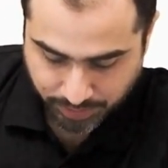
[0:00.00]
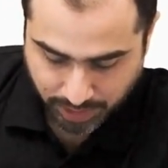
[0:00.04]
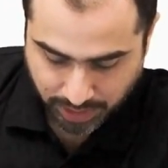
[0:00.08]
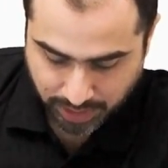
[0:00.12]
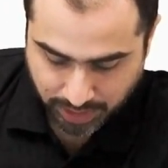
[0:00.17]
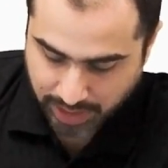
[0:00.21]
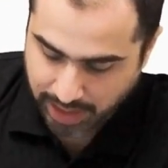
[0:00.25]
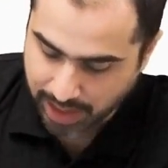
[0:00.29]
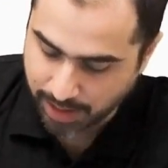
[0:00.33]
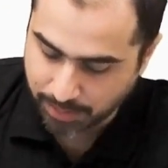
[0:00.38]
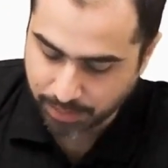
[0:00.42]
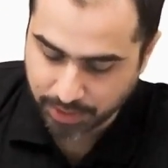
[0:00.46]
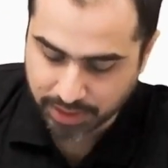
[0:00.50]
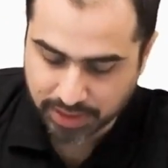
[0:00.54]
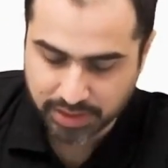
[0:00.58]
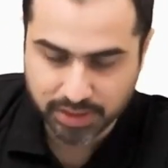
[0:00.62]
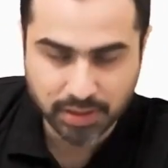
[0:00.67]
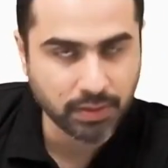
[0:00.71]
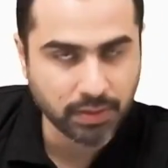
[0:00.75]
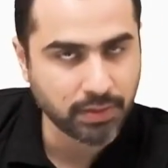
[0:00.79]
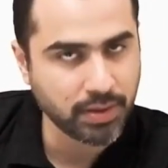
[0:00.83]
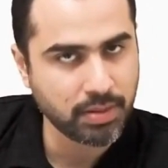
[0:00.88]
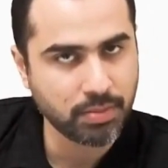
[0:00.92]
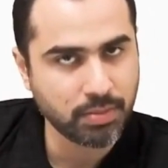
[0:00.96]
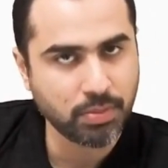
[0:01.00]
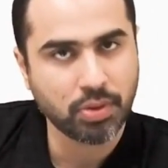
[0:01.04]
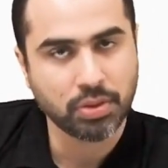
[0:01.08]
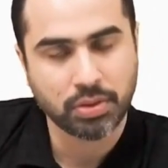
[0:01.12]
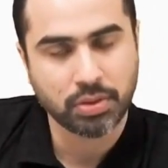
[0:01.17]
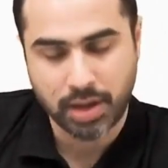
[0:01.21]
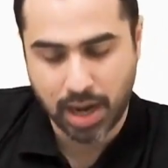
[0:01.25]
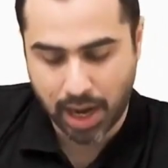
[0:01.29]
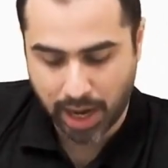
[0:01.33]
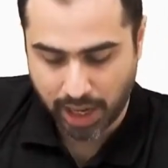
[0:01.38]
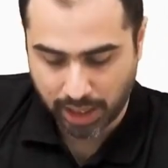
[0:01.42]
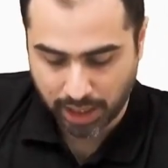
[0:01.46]
They are preserved in both
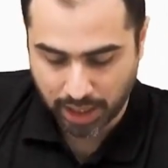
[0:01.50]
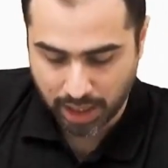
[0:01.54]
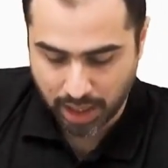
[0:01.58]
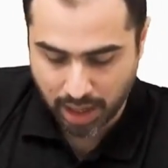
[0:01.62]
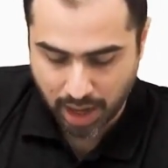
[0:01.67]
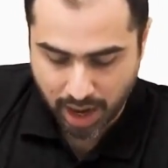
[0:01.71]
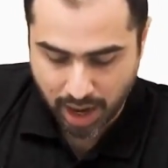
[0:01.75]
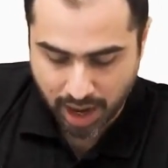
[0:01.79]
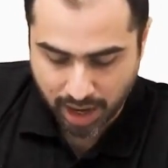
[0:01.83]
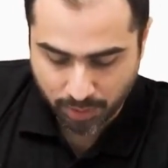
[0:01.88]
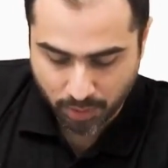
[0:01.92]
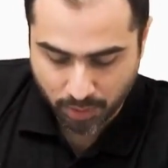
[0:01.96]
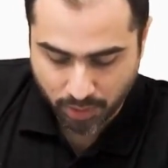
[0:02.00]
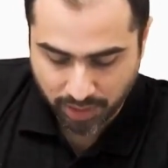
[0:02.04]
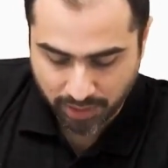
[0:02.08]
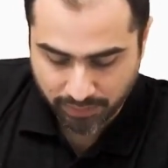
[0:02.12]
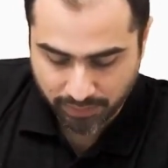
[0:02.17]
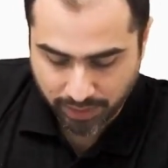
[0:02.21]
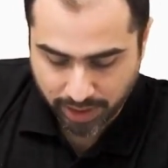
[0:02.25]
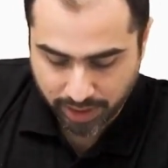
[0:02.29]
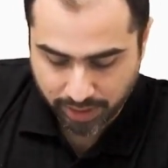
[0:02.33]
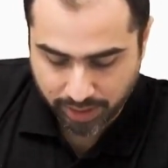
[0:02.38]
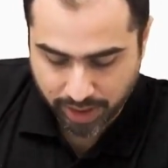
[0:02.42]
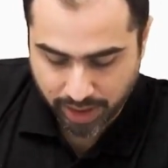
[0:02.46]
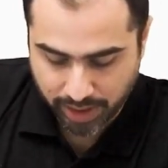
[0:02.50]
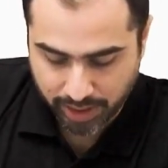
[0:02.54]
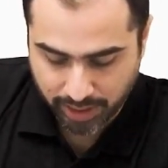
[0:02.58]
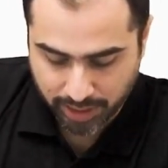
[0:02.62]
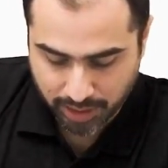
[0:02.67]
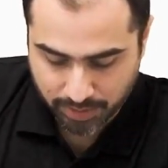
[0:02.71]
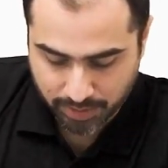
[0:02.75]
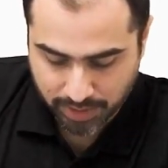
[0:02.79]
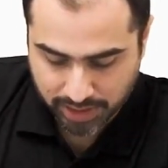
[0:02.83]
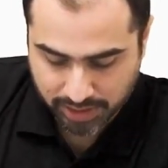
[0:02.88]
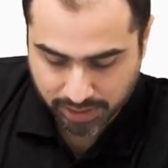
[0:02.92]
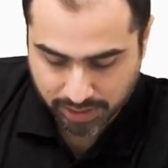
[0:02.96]
radical and modified radical
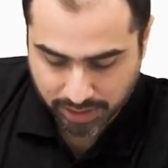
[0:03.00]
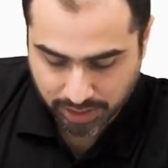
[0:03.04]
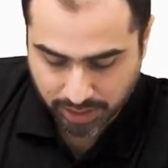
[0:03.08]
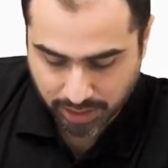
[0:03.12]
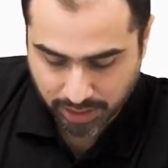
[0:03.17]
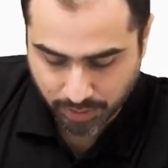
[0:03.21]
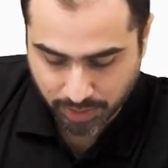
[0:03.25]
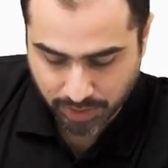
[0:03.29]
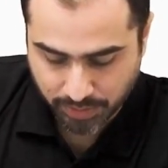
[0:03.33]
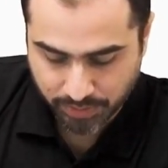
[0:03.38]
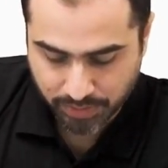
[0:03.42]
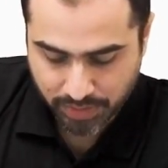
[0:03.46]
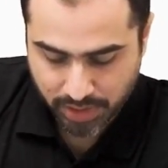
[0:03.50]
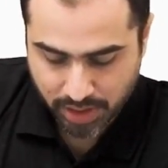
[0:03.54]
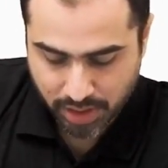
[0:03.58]
mastectomy.